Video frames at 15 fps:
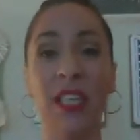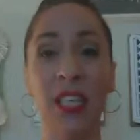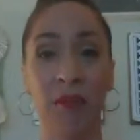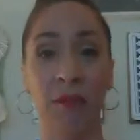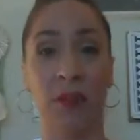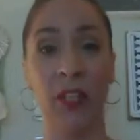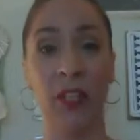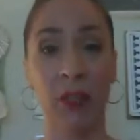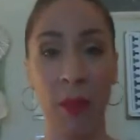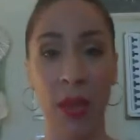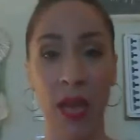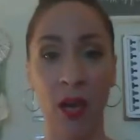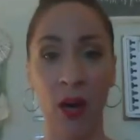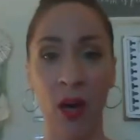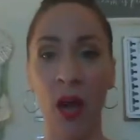difference
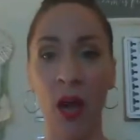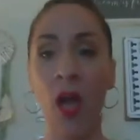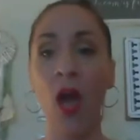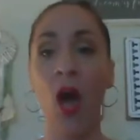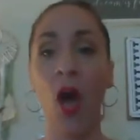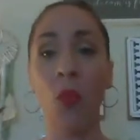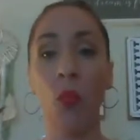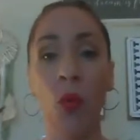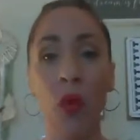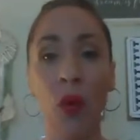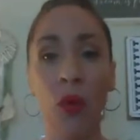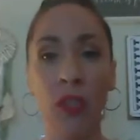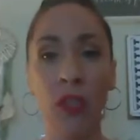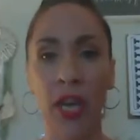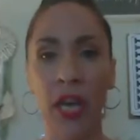maker, a
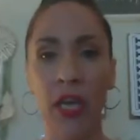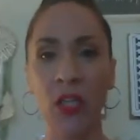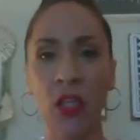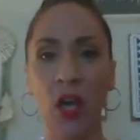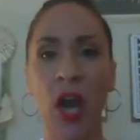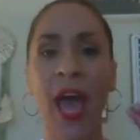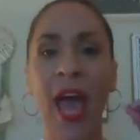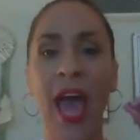world changer.